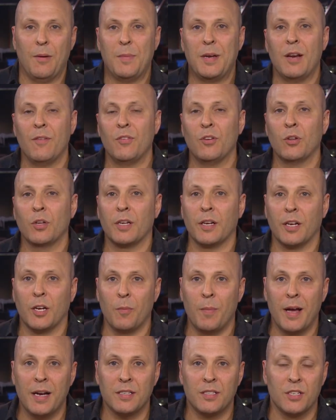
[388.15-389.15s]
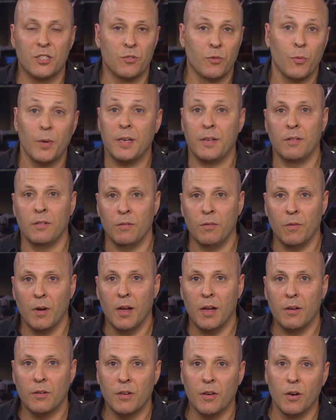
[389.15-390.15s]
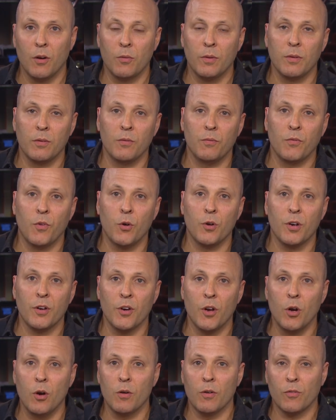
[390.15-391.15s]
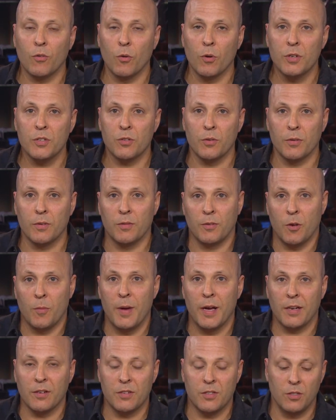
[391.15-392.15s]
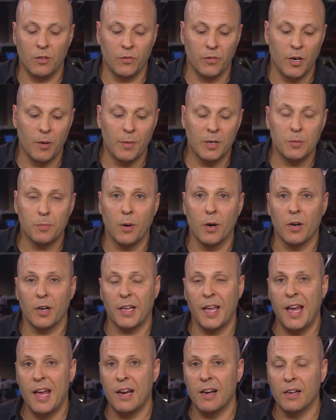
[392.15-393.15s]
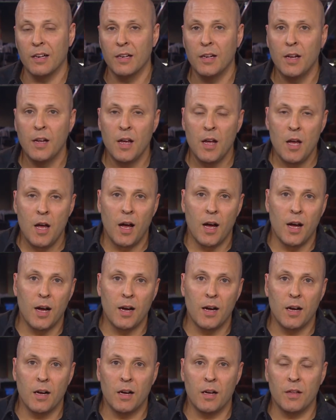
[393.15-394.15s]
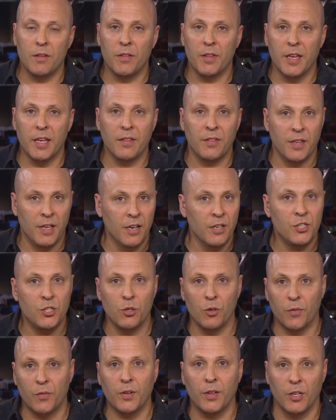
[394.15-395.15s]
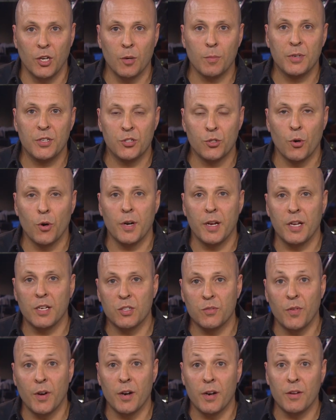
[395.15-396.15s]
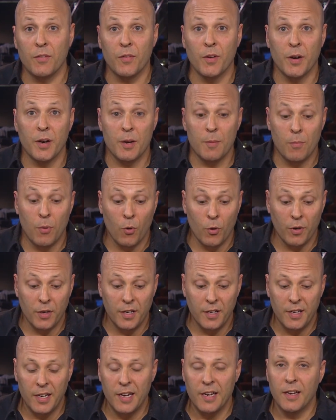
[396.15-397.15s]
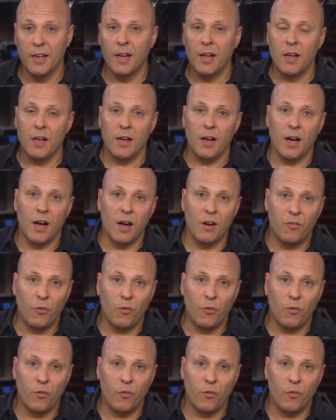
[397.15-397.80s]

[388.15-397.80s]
I mean, if you look at Quebec's history, we uh, you know voted no, of course. So Quebec is still very much part of Canada. Uh, the the issue of clear majority is very very important indeed. Uh,